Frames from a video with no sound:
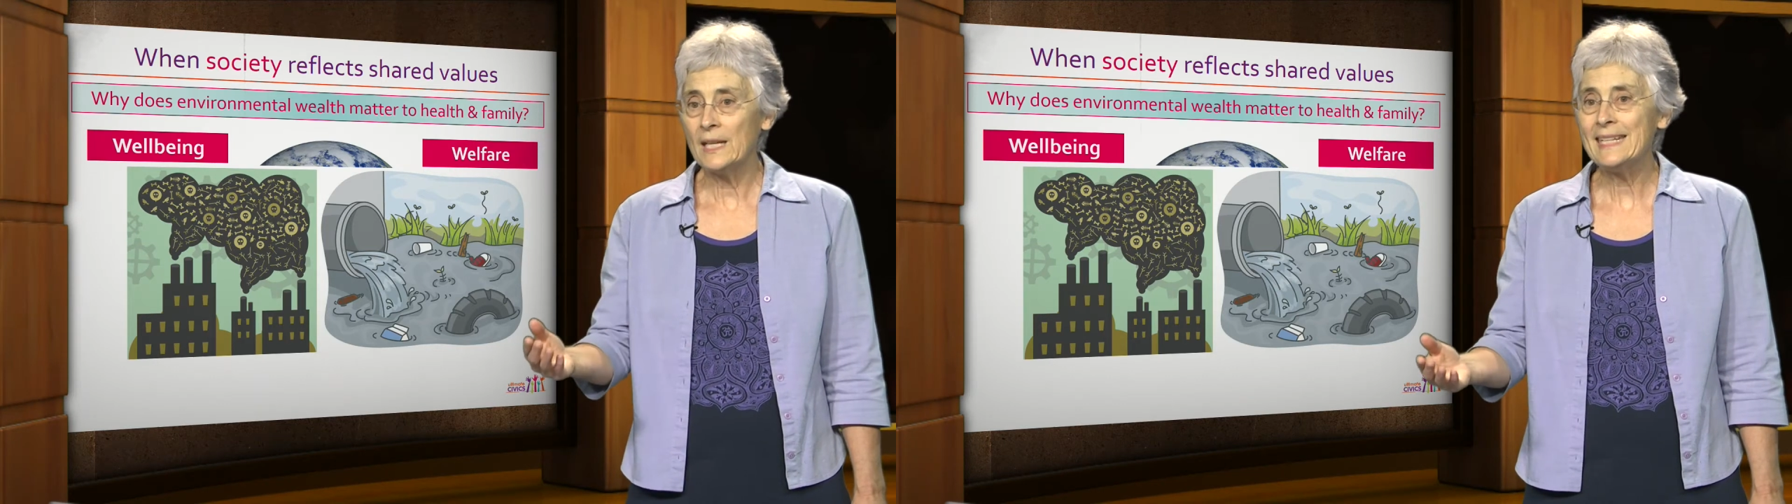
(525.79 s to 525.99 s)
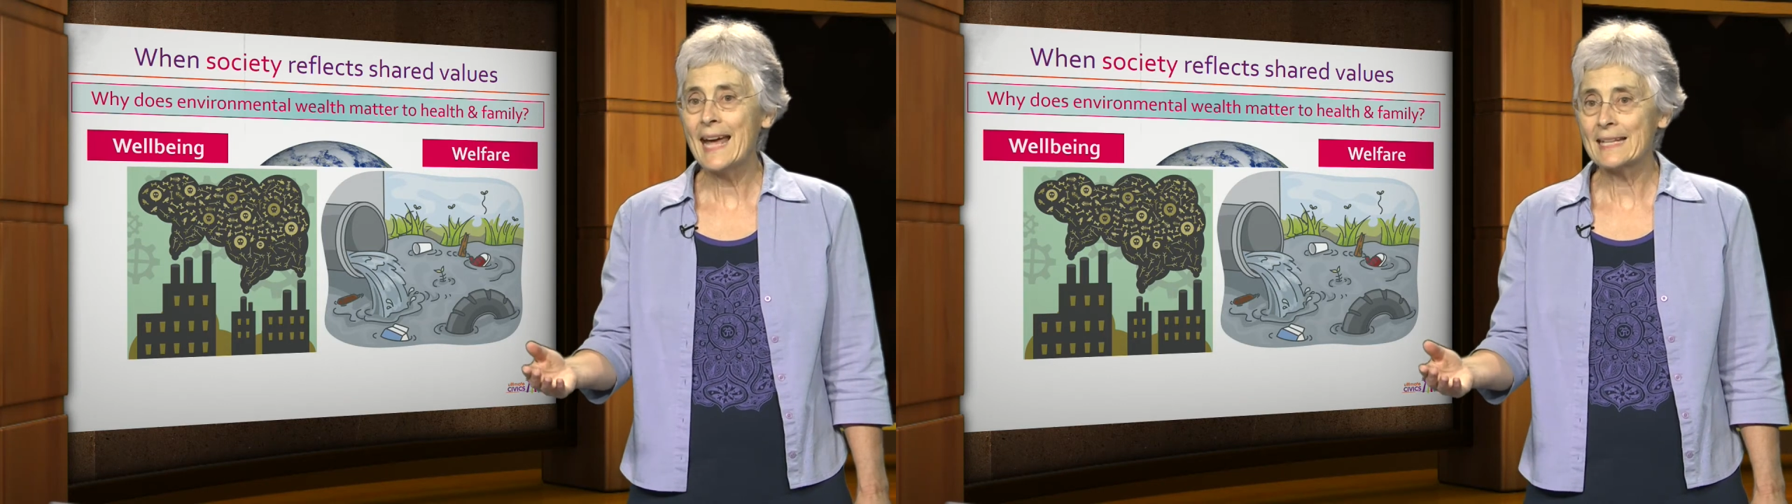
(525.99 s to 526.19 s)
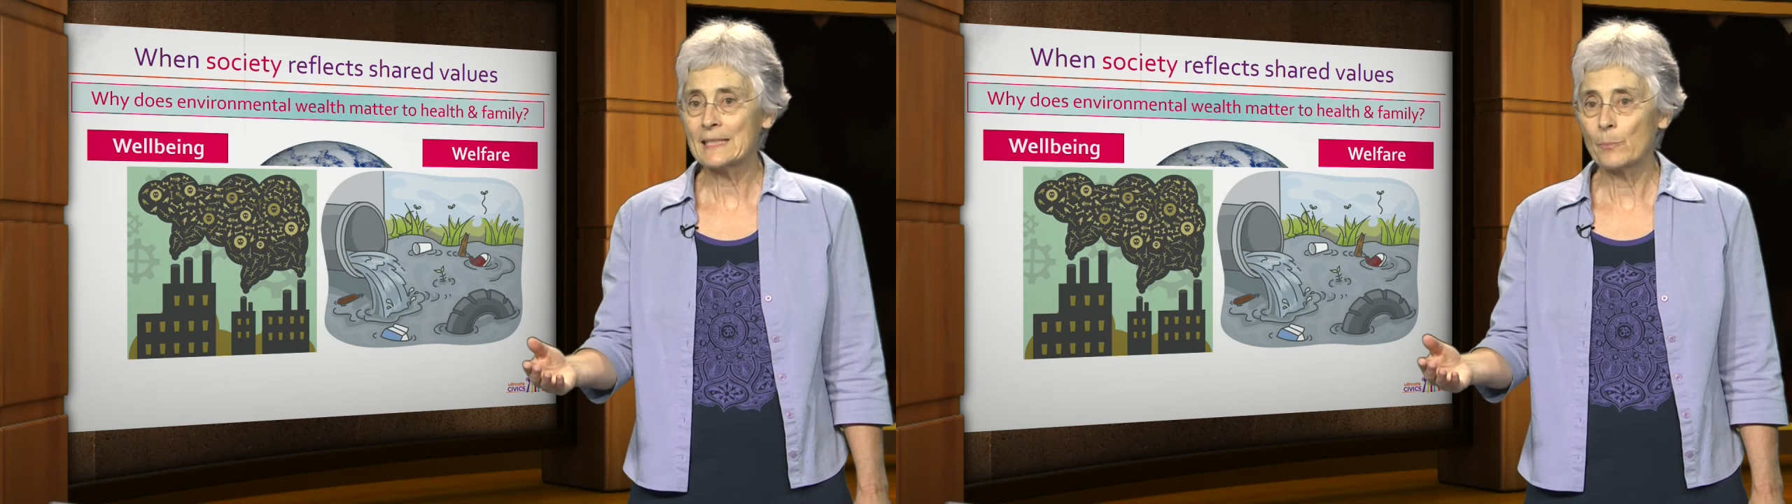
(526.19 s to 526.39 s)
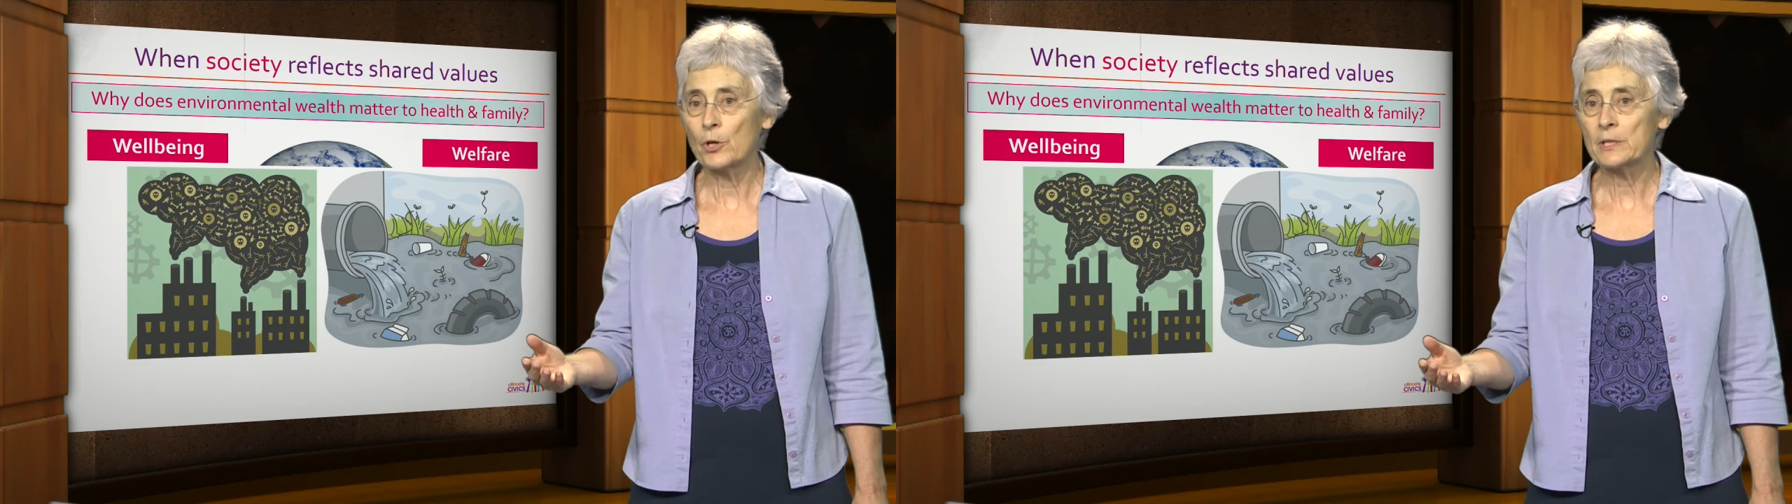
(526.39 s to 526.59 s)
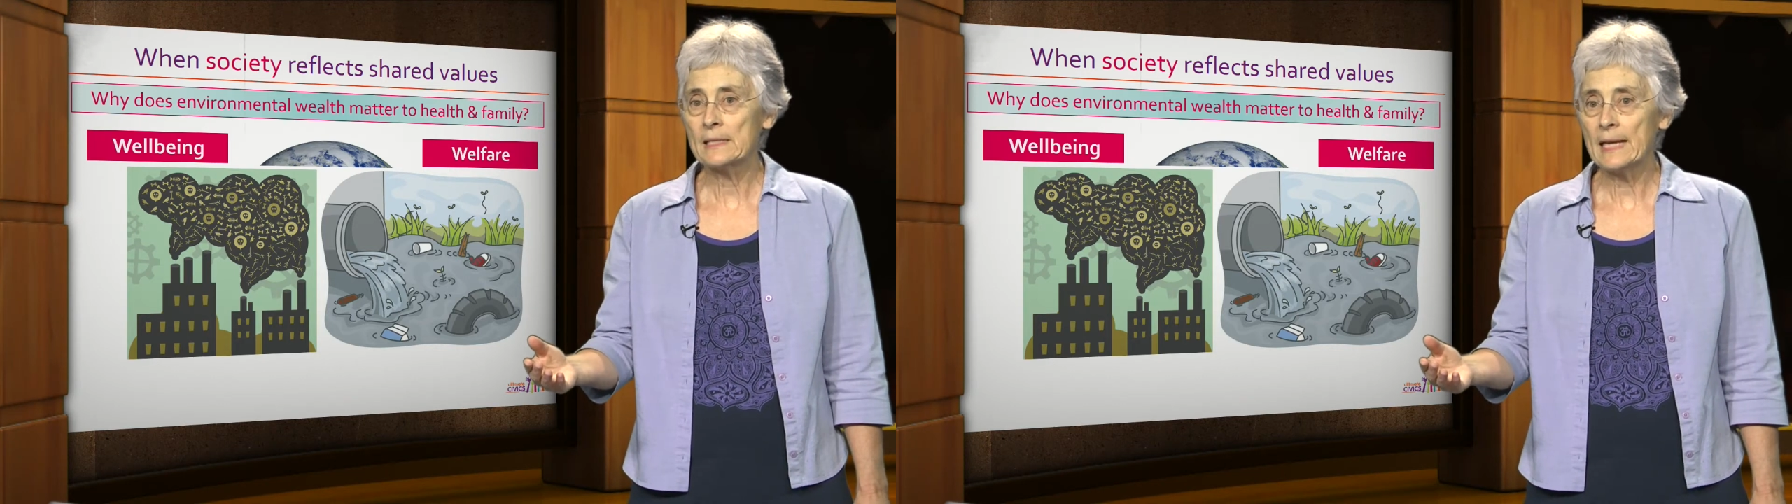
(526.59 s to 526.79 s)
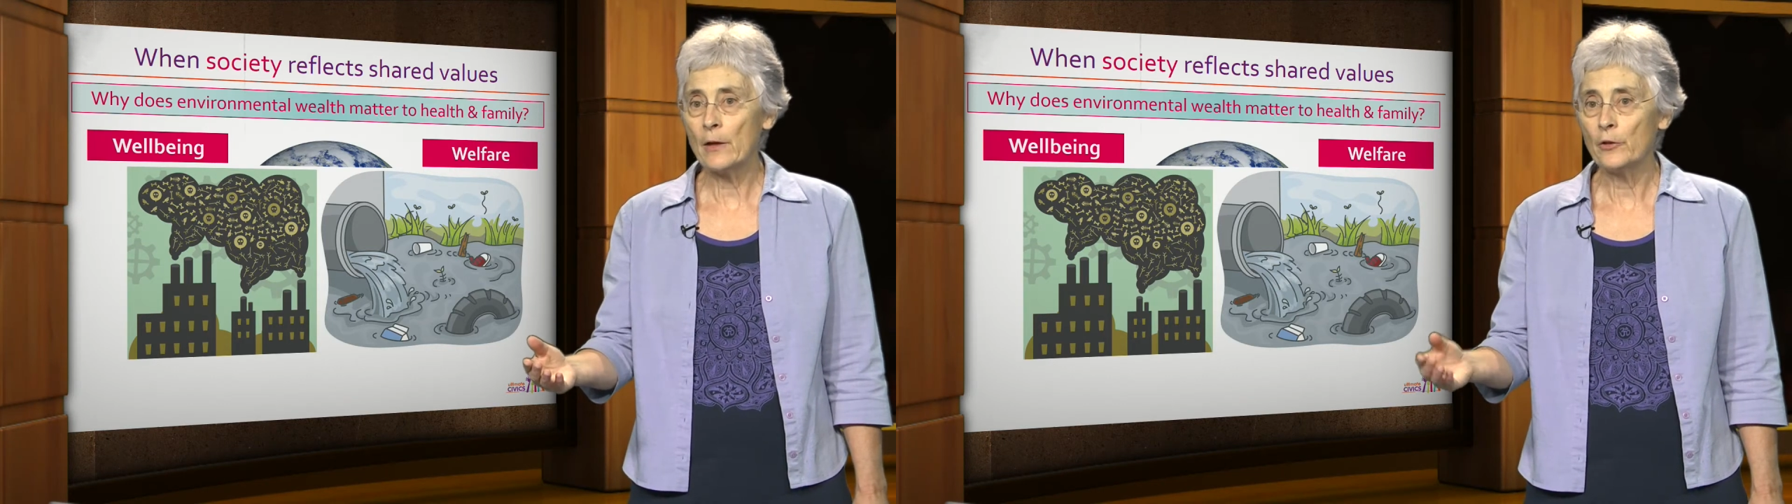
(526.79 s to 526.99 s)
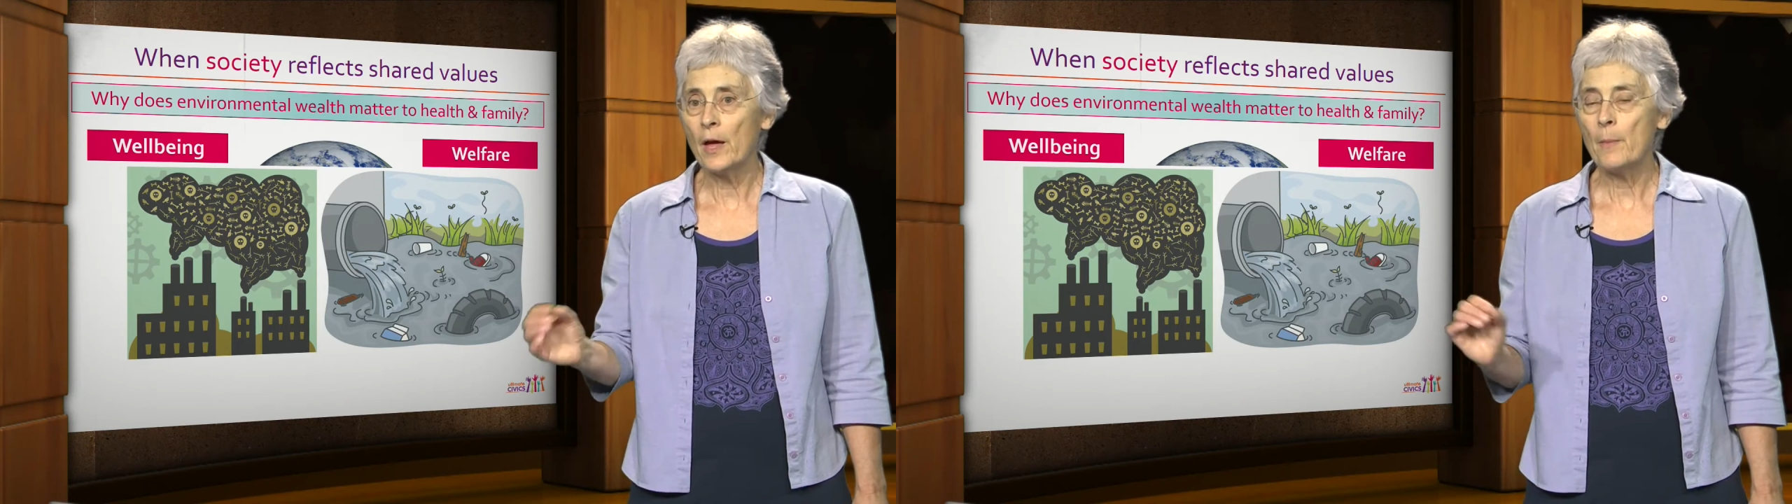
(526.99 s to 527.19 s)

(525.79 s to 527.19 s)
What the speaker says: guess a person's health